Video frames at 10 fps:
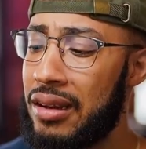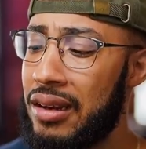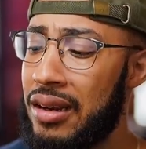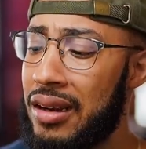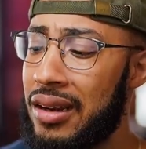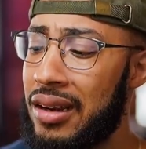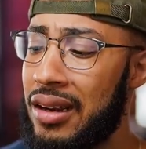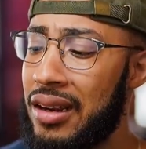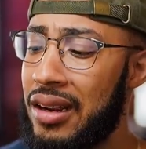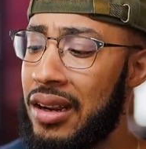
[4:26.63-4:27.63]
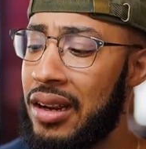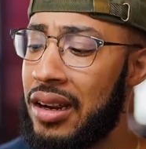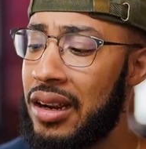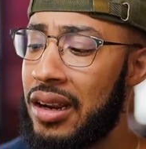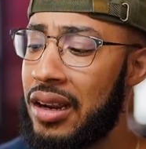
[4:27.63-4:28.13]

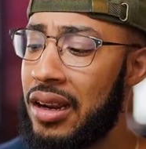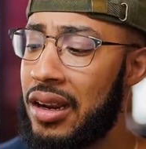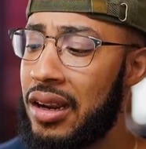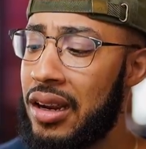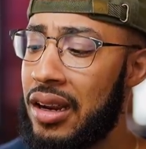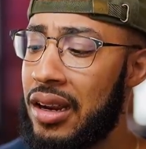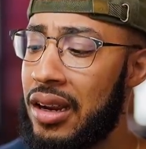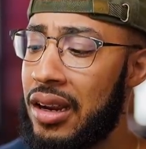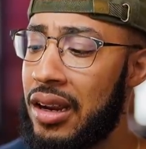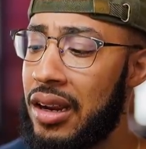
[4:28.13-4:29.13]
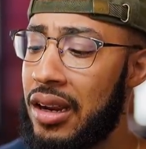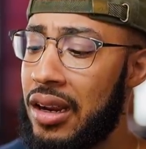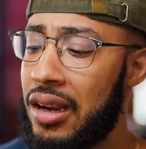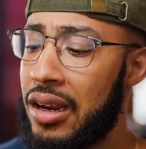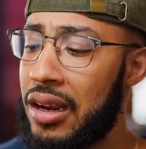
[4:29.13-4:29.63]

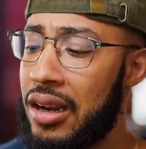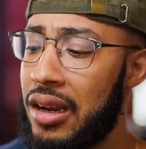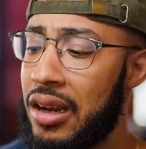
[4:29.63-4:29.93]
[no speech]